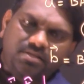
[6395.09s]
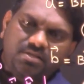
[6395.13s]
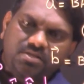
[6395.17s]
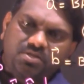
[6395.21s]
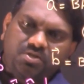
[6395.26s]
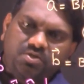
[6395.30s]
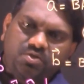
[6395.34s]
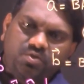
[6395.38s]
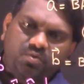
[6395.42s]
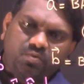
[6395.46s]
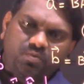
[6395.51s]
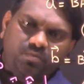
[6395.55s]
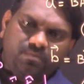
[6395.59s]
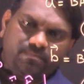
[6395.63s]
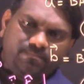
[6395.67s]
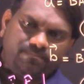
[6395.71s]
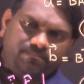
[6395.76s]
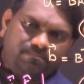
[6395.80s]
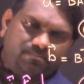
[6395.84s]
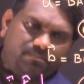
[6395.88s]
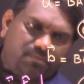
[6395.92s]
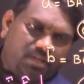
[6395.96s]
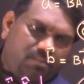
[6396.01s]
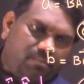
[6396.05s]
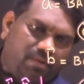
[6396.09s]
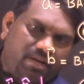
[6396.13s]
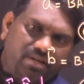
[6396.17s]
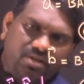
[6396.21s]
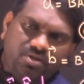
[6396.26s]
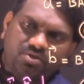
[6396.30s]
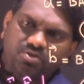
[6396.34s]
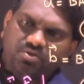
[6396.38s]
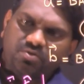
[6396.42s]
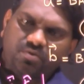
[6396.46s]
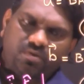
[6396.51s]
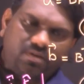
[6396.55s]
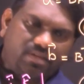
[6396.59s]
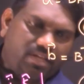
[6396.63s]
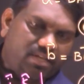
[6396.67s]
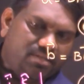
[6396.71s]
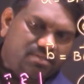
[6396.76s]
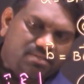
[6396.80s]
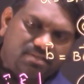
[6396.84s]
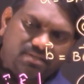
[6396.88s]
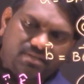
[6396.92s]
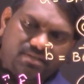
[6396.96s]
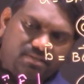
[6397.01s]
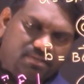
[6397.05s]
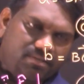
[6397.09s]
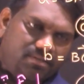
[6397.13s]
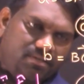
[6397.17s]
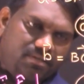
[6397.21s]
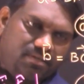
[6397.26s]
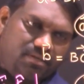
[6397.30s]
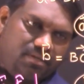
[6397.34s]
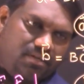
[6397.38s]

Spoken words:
this is 2, then minus 0, that's it.